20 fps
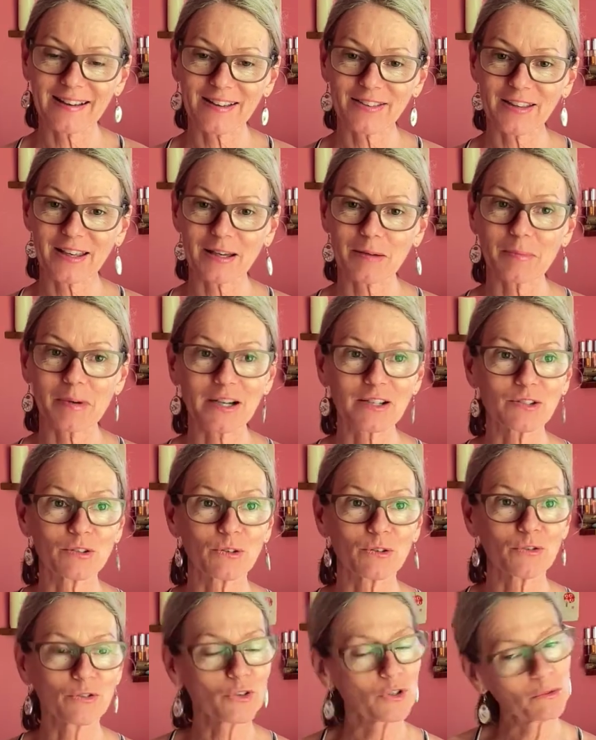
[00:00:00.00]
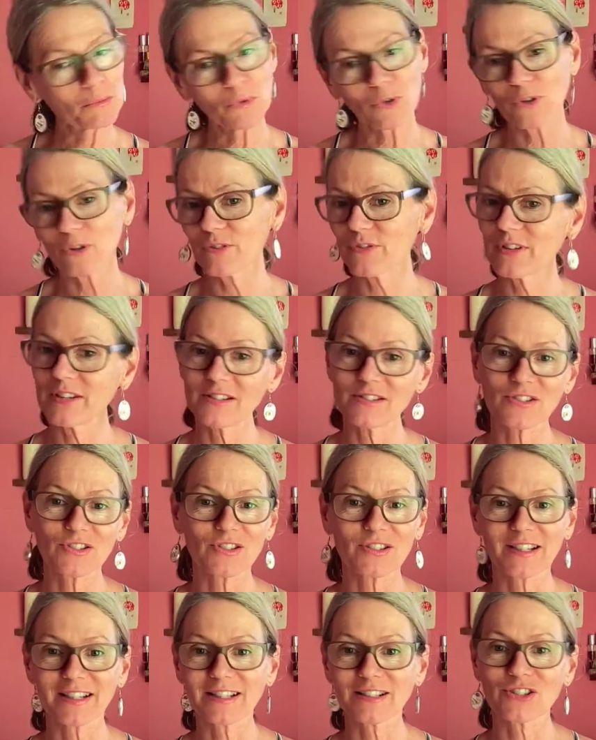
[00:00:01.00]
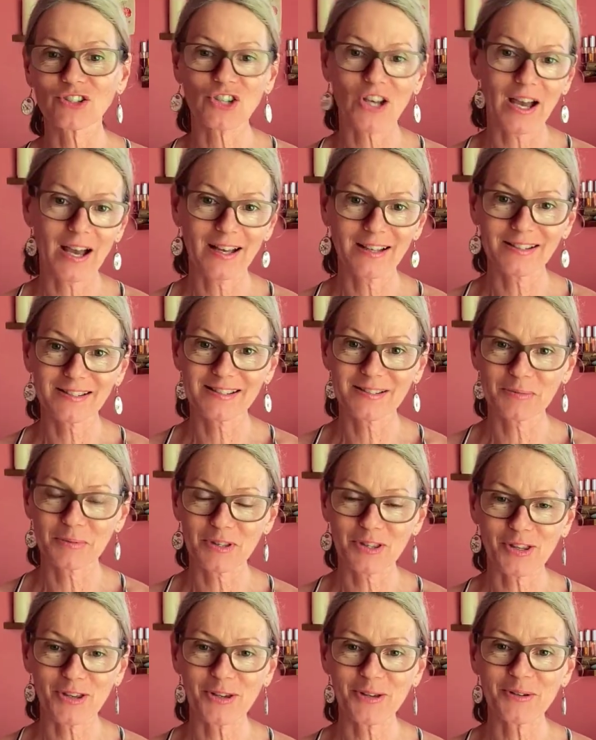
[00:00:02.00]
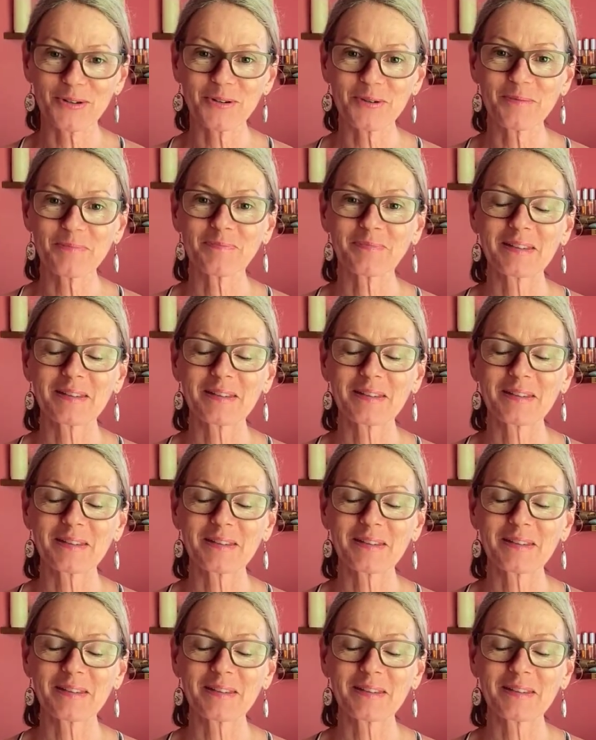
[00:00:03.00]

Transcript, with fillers: I think I might do a few more of these, just little chats with you.